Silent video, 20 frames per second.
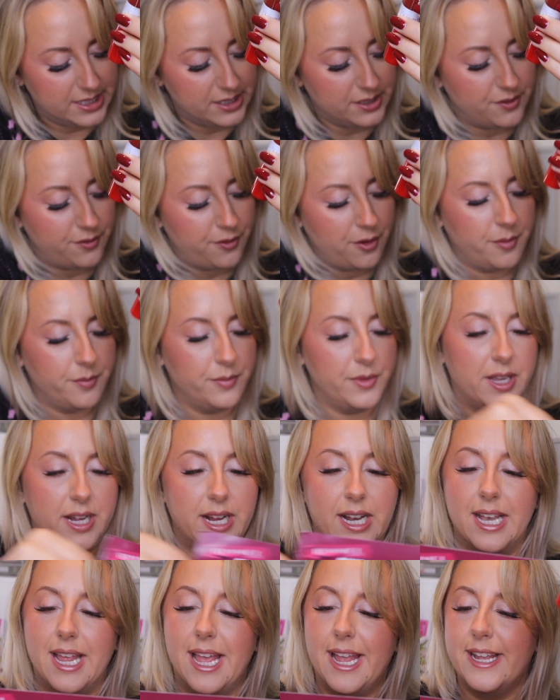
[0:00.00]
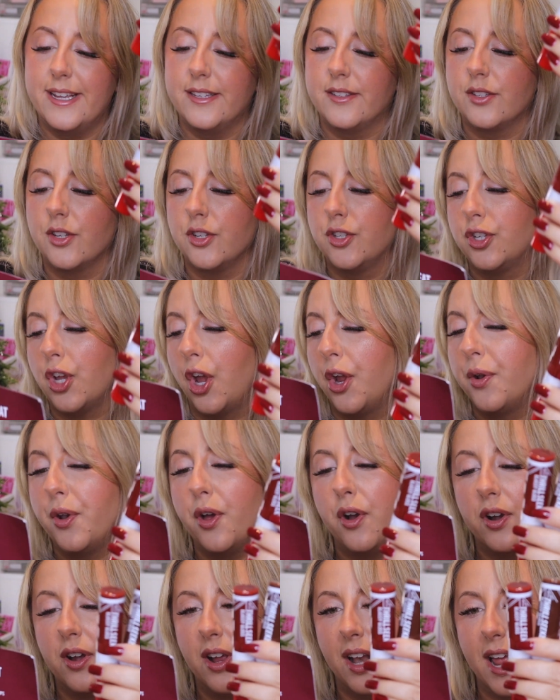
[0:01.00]
is from the Glaze
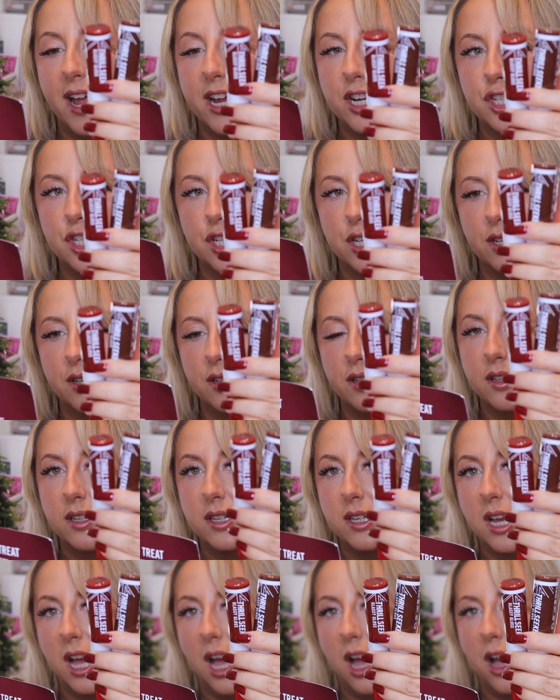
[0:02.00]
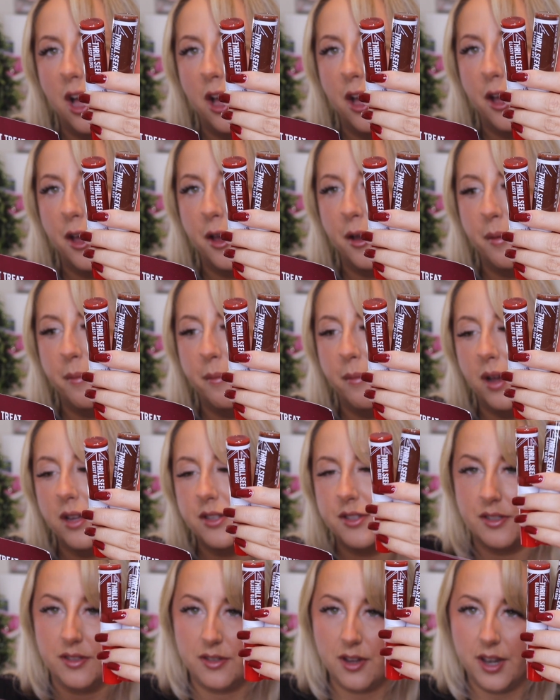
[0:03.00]
Donut collection.
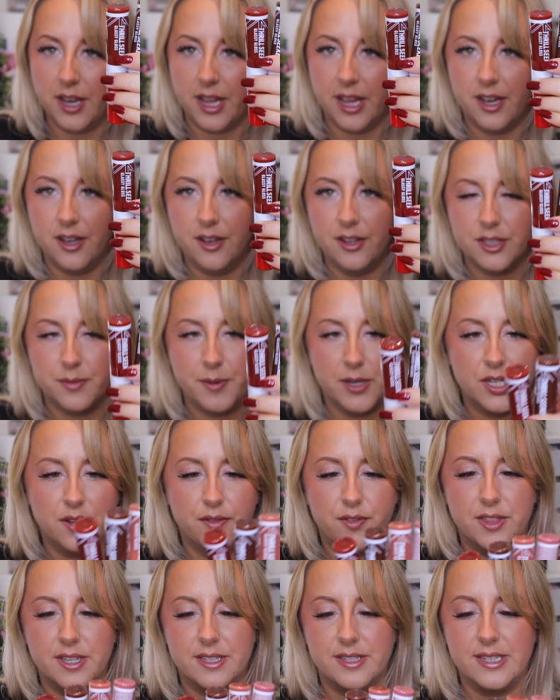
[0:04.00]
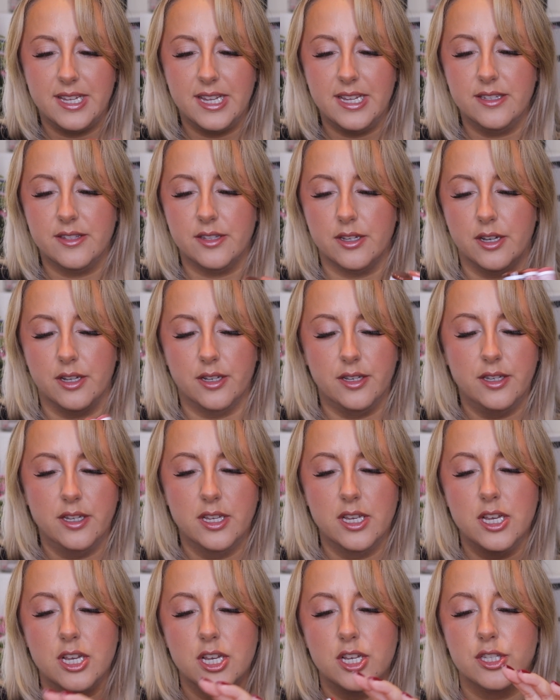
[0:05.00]
Stunning, especially for the season.
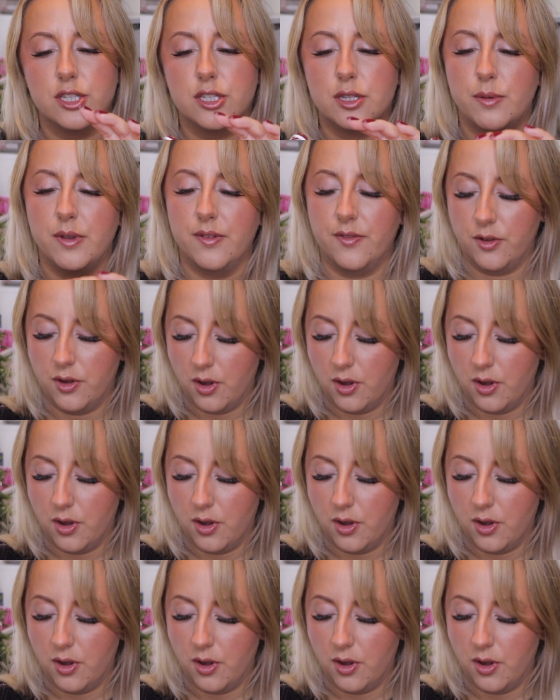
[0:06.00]
So we've